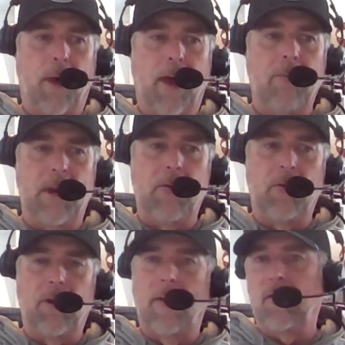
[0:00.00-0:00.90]
plan B
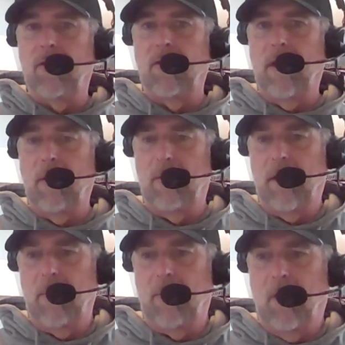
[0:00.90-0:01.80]
was obviously Sam
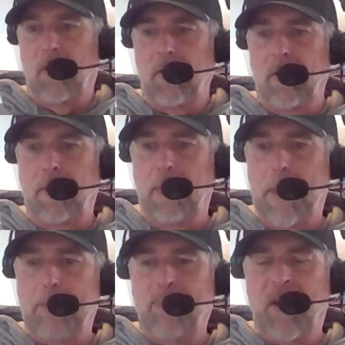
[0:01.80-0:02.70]
Darnold, and
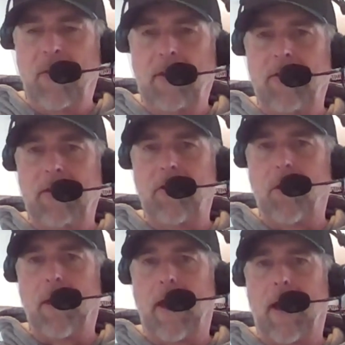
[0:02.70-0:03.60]
these things
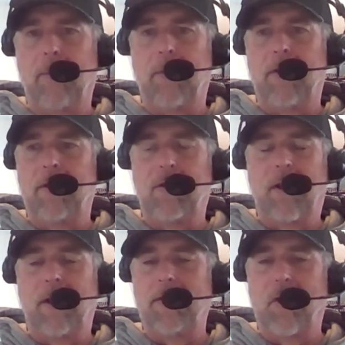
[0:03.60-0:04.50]
don't happen. You
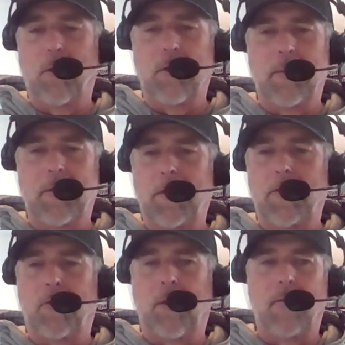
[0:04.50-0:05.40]
guys know it. You've been doing this
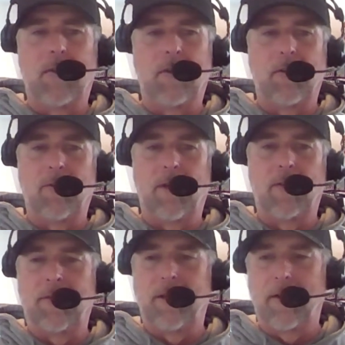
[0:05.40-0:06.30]
forever. You just
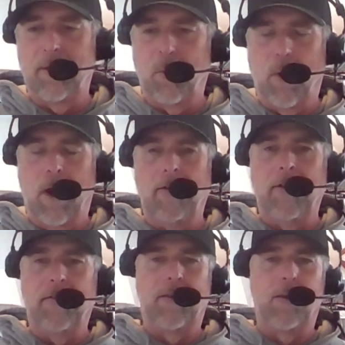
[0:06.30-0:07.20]
finished the
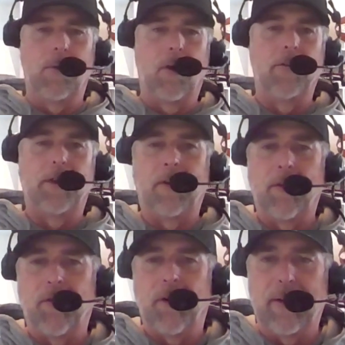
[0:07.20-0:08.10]
wildness that we all did at
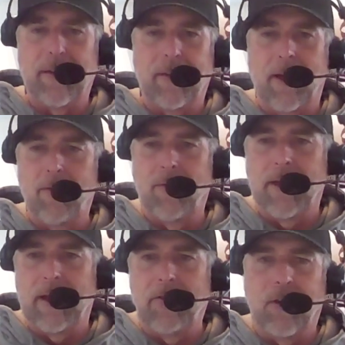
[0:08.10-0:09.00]
the trade deadline for the
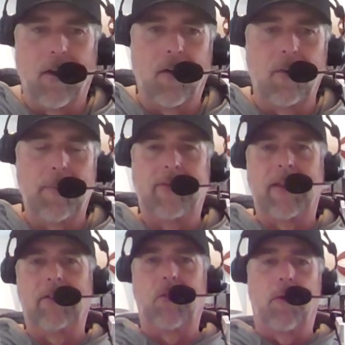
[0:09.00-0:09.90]
NHL. I mean,
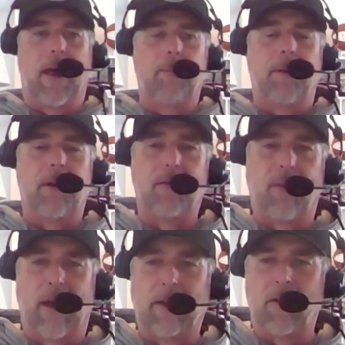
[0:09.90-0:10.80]
things don't happen in a
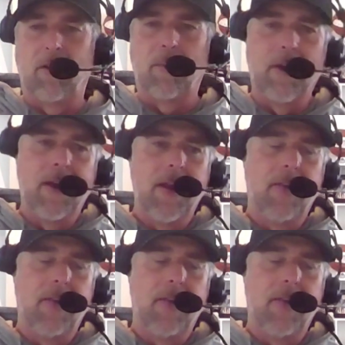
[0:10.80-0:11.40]
vacuum.